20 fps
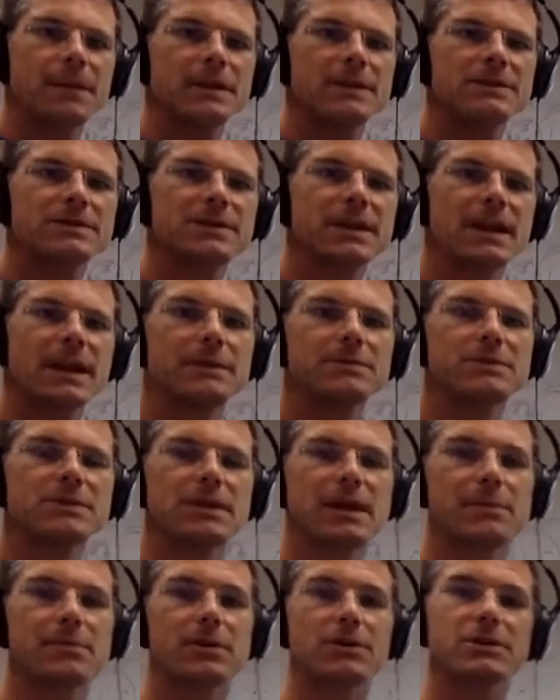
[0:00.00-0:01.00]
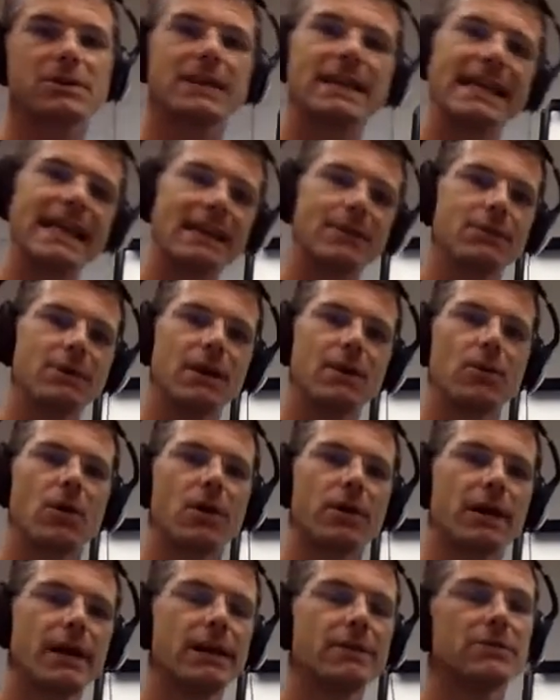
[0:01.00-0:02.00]
set up so that person, again, when they
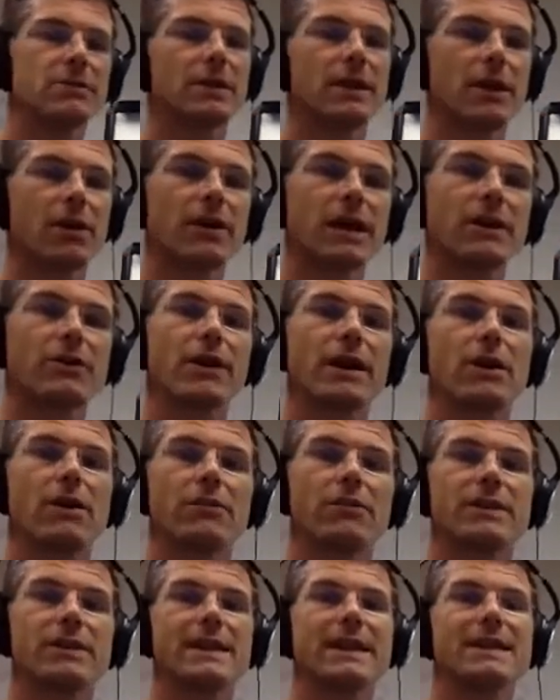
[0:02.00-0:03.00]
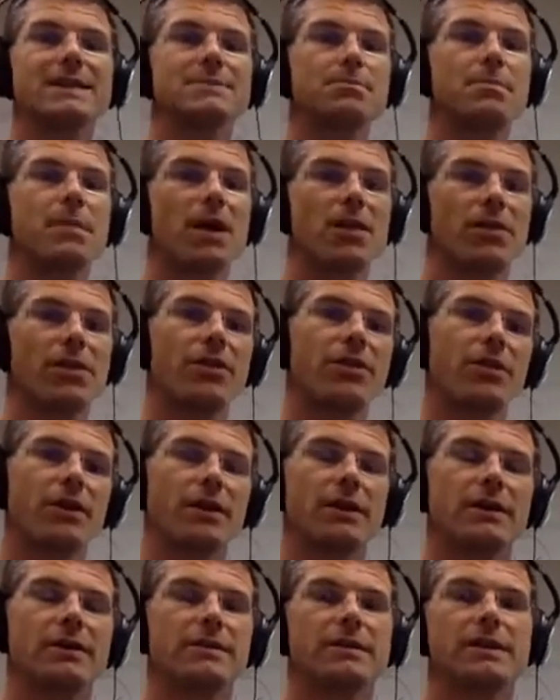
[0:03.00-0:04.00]
walk in, you're like, okay, great, over the next month,
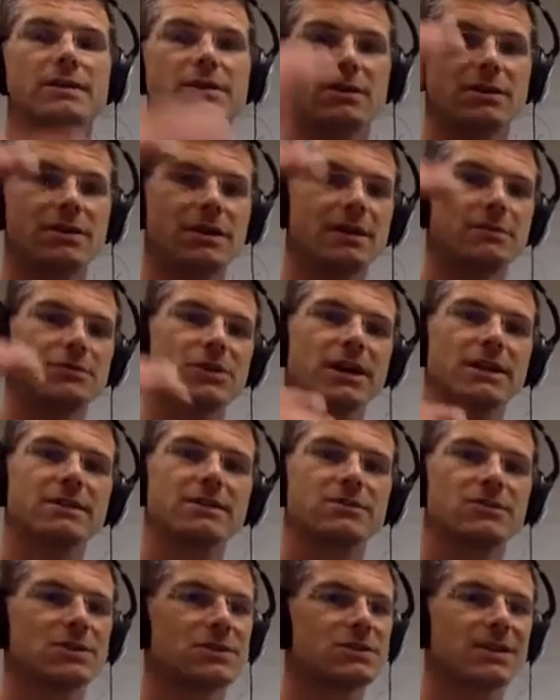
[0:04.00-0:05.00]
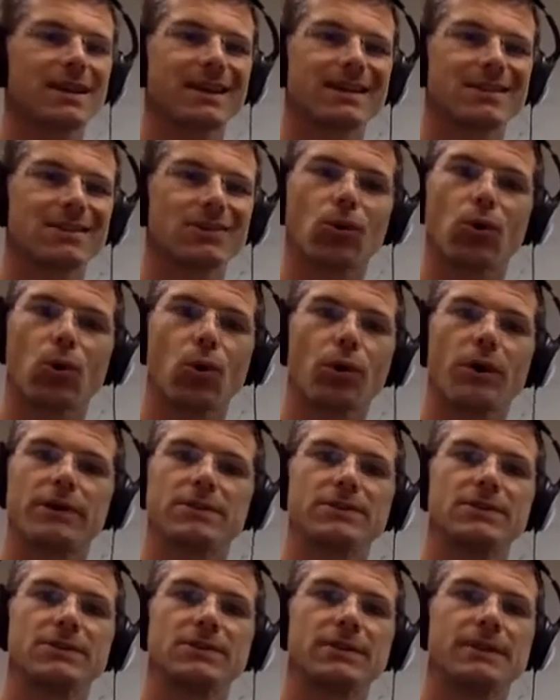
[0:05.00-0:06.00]
these are the objectives, just like a little
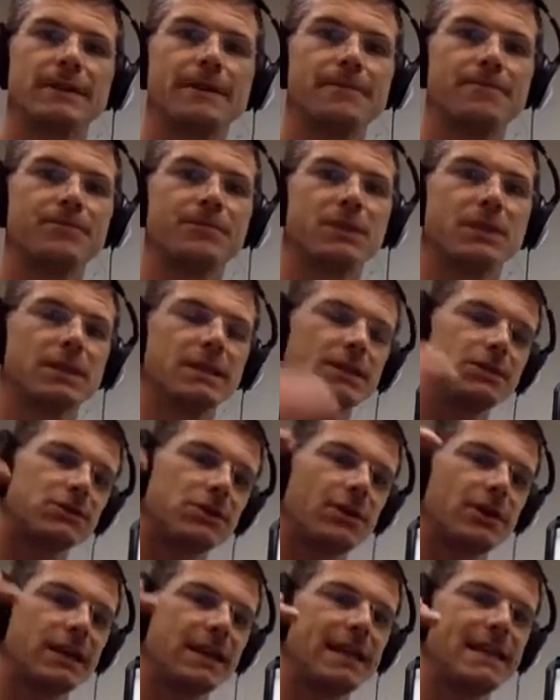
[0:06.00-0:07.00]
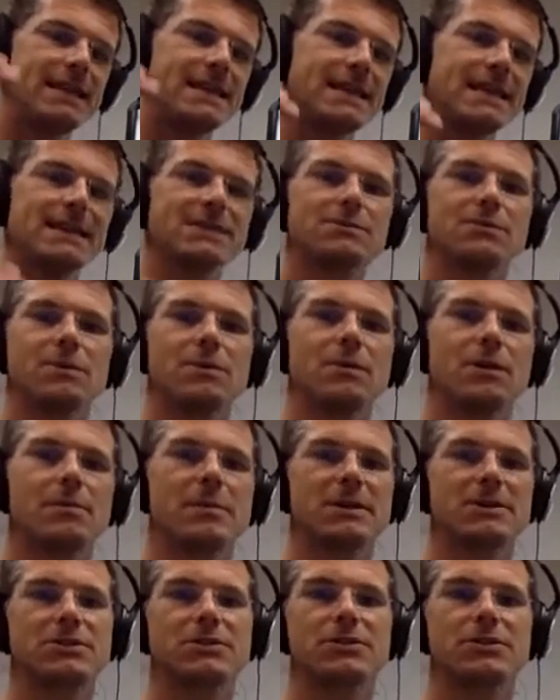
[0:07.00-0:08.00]
course. These are all the key things that we want to
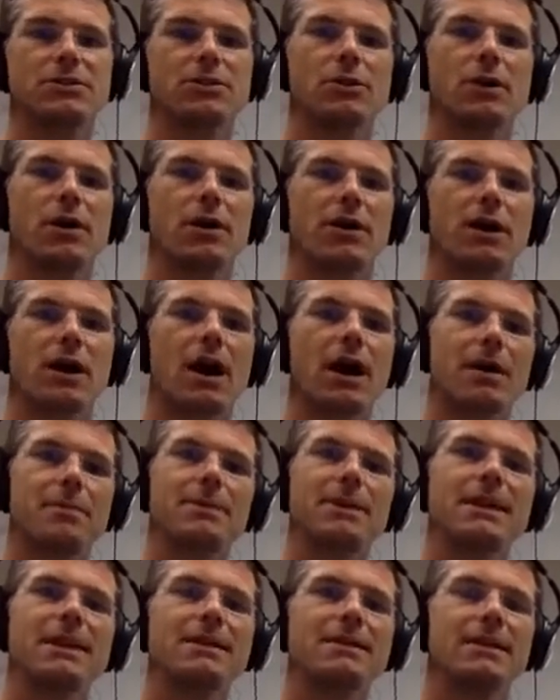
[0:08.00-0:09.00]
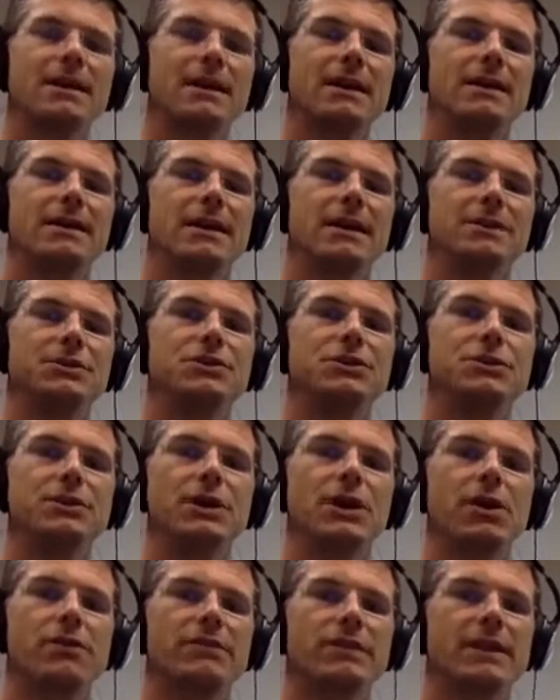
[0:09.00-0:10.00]
make sure you are competent in
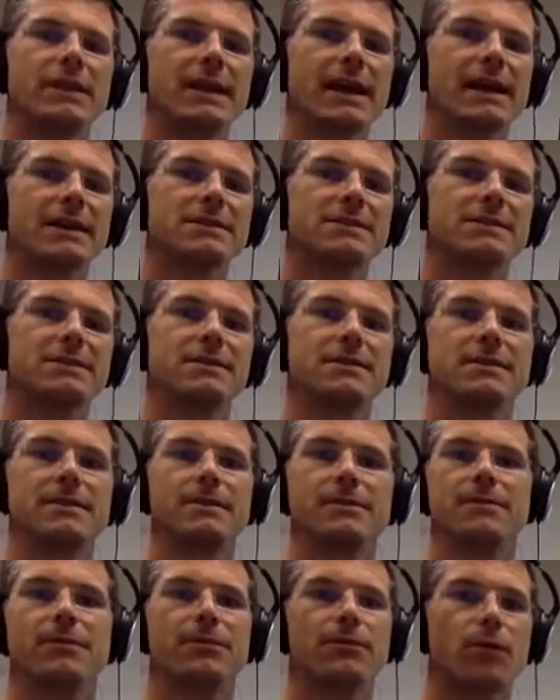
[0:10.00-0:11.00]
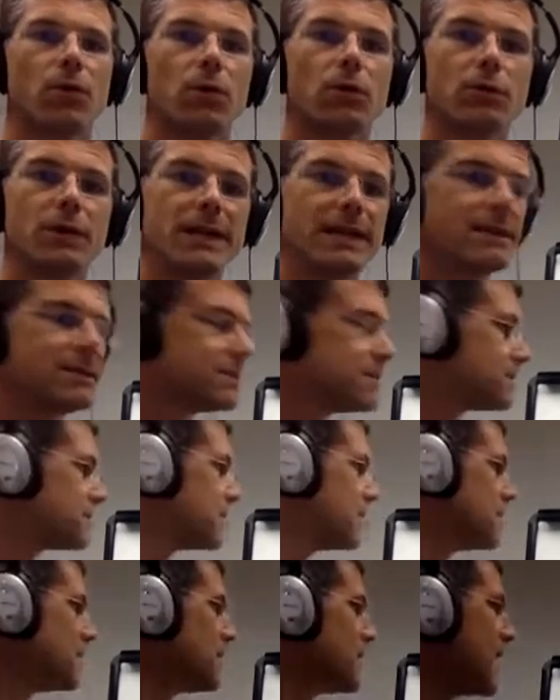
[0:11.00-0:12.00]
doing over the next 4 weeks,
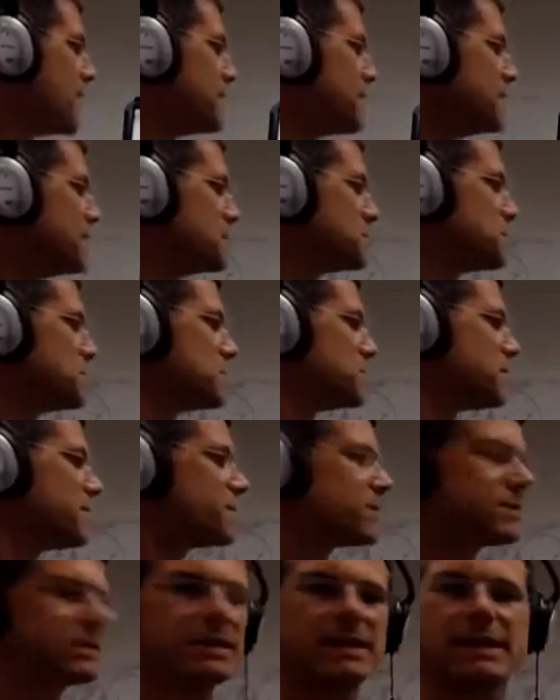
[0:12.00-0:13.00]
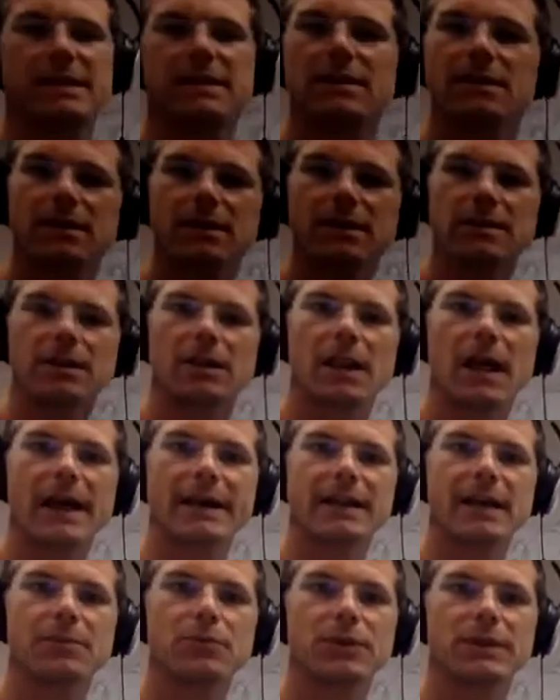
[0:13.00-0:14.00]
and they specifically
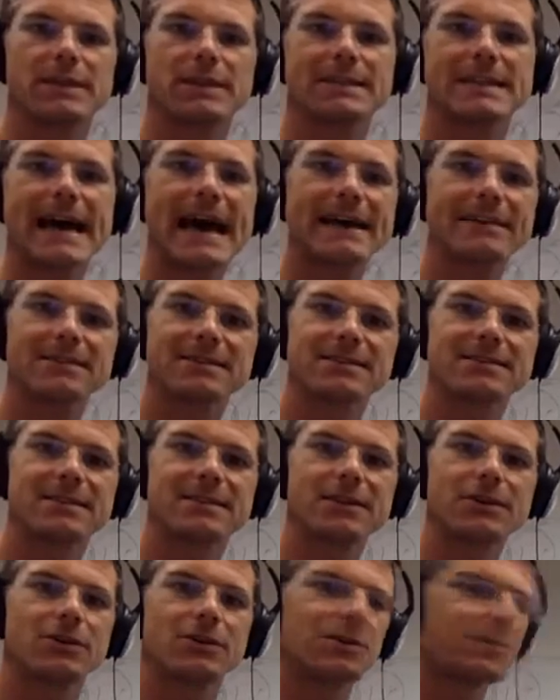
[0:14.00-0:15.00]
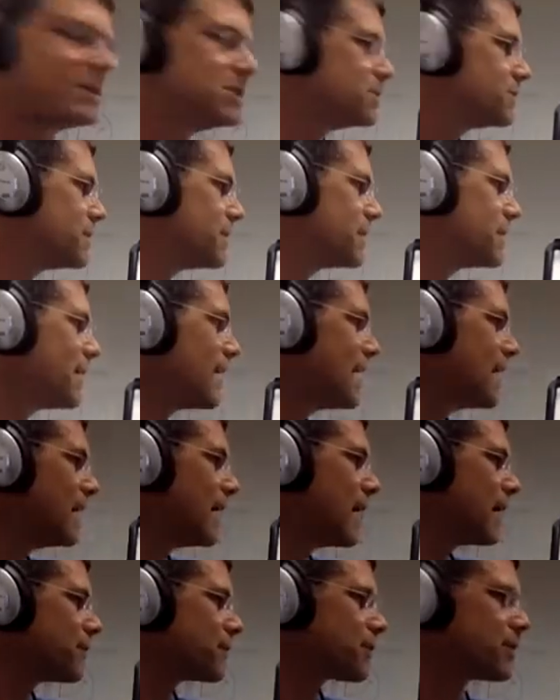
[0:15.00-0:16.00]
line up with the tasks that you're going to be doing,
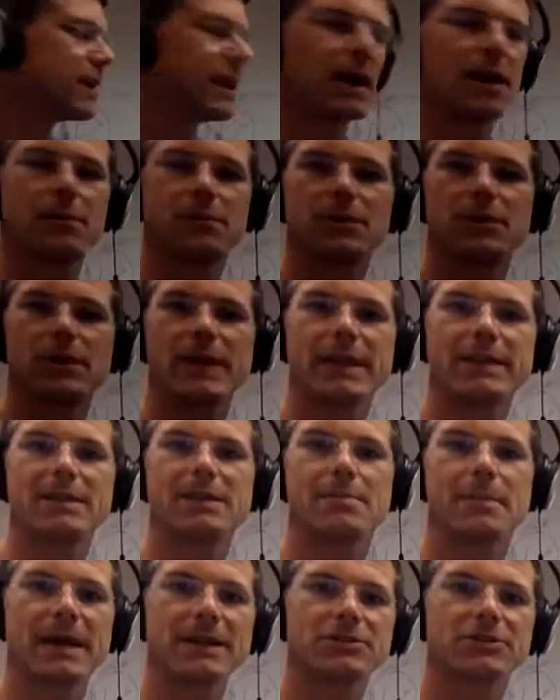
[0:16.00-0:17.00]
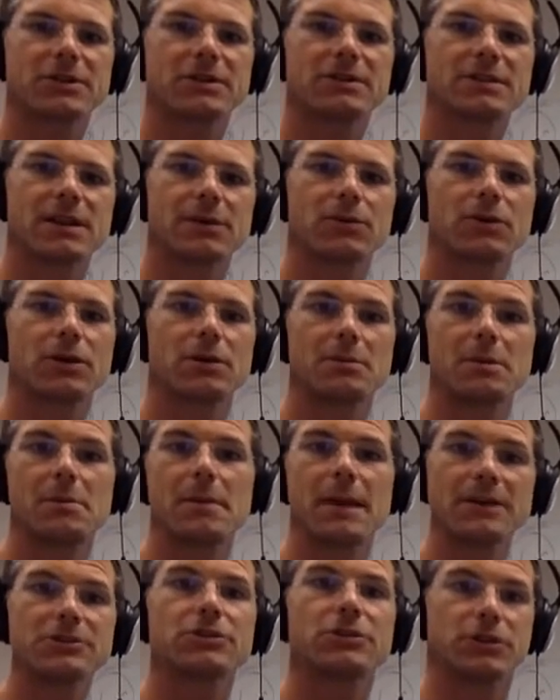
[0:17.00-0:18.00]
and they're going to help you hit the metrics that we're going to be
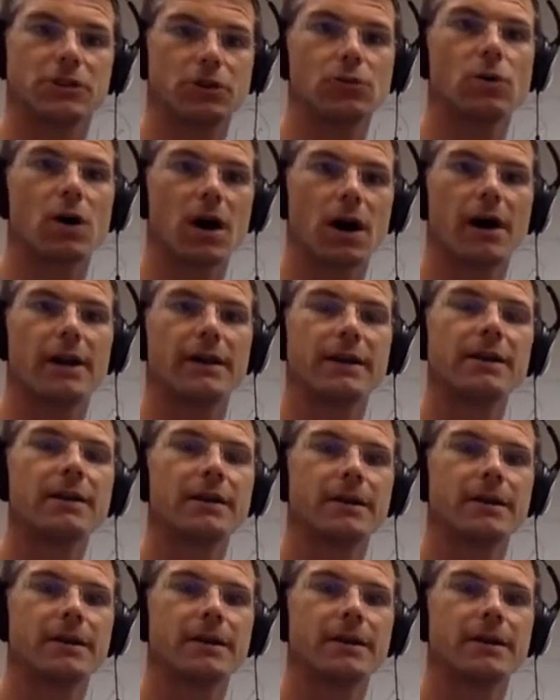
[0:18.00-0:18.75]
measuring you on